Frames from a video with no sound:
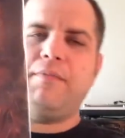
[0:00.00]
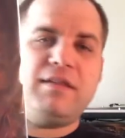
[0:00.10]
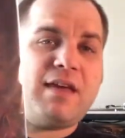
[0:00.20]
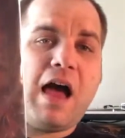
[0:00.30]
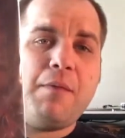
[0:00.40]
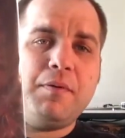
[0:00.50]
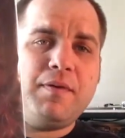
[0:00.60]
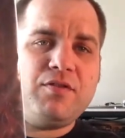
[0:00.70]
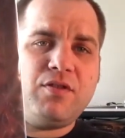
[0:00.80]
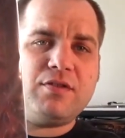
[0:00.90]
this album
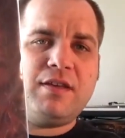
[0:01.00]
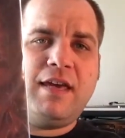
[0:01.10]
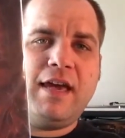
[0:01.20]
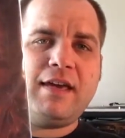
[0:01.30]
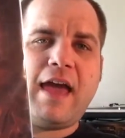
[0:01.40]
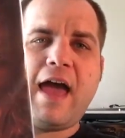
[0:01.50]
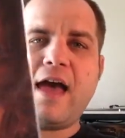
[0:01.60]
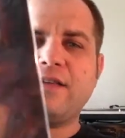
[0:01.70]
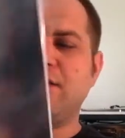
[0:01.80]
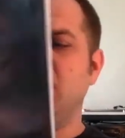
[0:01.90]
is just kick
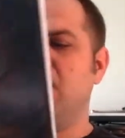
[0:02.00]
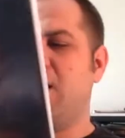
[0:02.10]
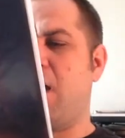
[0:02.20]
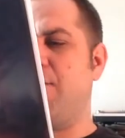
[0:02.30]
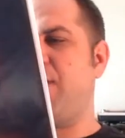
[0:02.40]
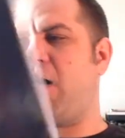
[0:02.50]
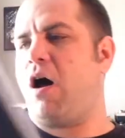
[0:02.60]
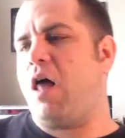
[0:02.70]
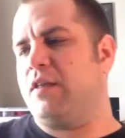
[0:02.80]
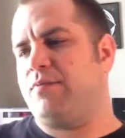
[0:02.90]
ass. Um,
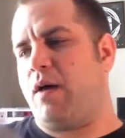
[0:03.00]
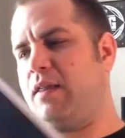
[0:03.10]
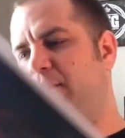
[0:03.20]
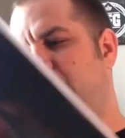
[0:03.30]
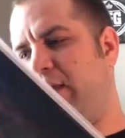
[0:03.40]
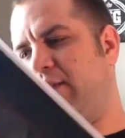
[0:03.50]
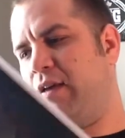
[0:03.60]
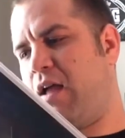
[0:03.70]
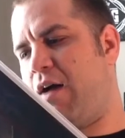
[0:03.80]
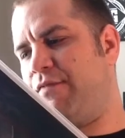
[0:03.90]
Valhalla is probably the biggest
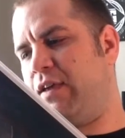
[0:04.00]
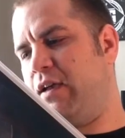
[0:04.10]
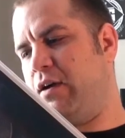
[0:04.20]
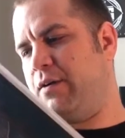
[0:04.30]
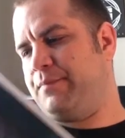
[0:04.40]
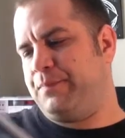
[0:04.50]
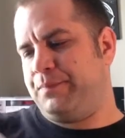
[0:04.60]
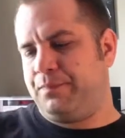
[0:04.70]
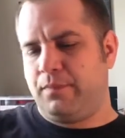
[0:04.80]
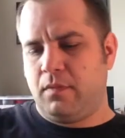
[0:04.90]
hit off of here,
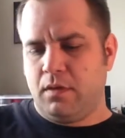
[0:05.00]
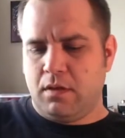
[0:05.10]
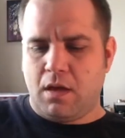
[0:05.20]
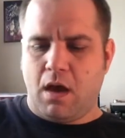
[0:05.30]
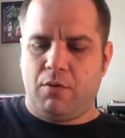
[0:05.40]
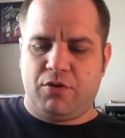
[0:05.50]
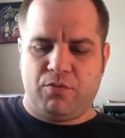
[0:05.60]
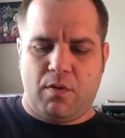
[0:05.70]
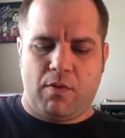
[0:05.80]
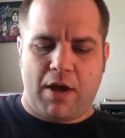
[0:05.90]
uh, which
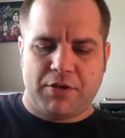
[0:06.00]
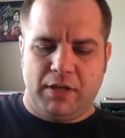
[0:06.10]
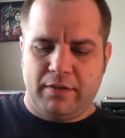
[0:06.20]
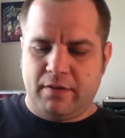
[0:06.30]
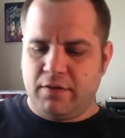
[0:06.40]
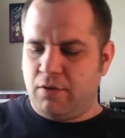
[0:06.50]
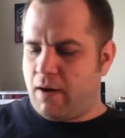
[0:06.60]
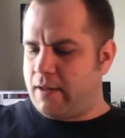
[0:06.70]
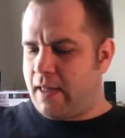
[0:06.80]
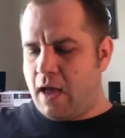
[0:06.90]
is what we're actually listening to
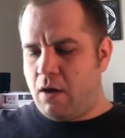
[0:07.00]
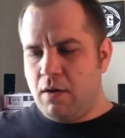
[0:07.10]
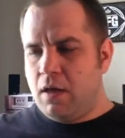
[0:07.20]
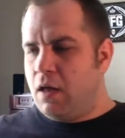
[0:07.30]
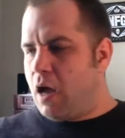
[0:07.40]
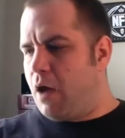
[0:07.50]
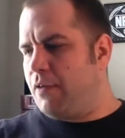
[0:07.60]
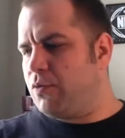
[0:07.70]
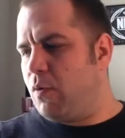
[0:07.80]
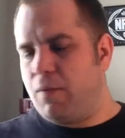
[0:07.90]
right now. Uh,
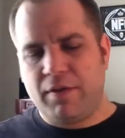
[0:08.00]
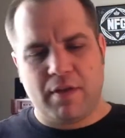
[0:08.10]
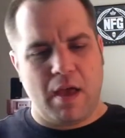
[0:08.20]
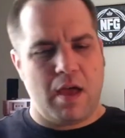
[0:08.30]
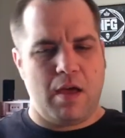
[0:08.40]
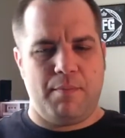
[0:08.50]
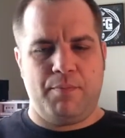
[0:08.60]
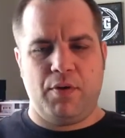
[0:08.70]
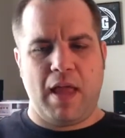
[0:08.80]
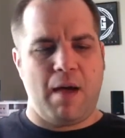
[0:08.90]
this one was uh,
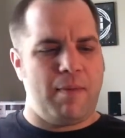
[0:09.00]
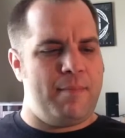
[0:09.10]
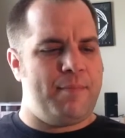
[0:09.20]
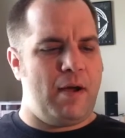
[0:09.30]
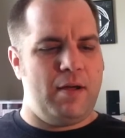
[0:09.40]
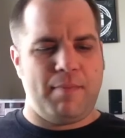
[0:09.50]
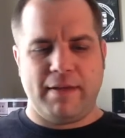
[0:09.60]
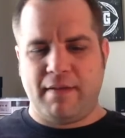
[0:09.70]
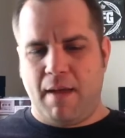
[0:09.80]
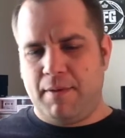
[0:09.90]
put out by Buried
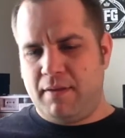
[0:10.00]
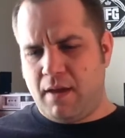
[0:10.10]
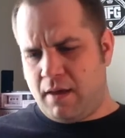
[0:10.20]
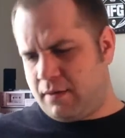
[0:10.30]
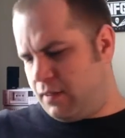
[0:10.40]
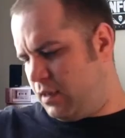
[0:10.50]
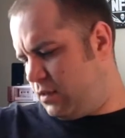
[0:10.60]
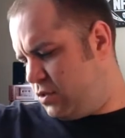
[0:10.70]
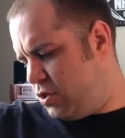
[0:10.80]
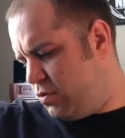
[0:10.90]
by Time and Dust, I think
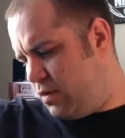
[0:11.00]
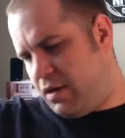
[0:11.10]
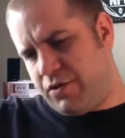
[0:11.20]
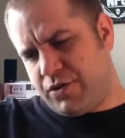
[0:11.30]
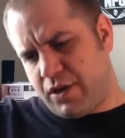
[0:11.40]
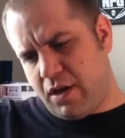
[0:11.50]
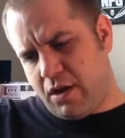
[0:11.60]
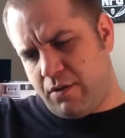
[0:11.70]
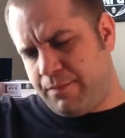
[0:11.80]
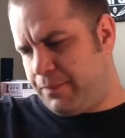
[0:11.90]
two years
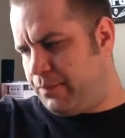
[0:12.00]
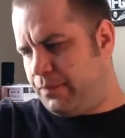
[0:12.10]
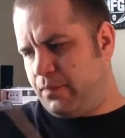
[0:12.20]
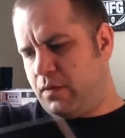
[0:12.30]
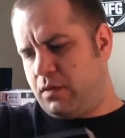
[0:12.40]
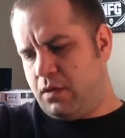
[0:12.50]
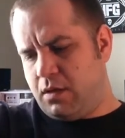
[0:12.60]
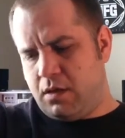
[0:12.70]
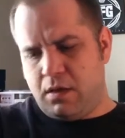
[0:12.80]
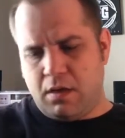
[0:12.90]
ago.
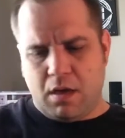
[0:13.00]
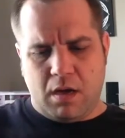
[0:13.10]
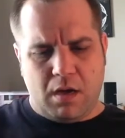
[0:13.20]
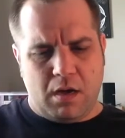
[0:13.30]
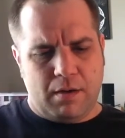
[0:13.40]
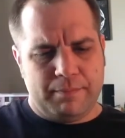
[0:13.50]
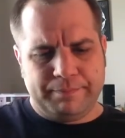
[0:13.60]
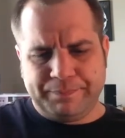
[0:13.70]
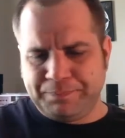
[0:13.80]
Um,